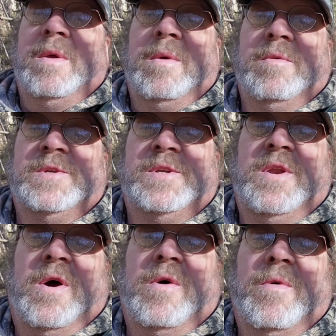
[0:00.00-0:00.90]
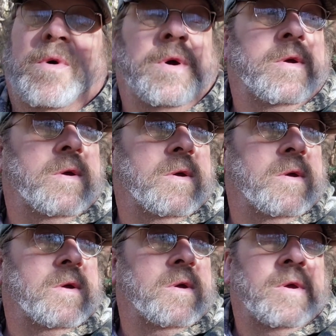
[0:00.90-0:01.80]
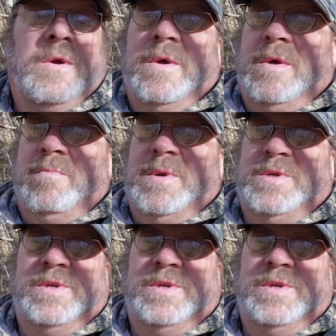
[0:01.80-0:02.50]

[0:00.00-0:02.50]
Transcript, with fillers: It was a doe. But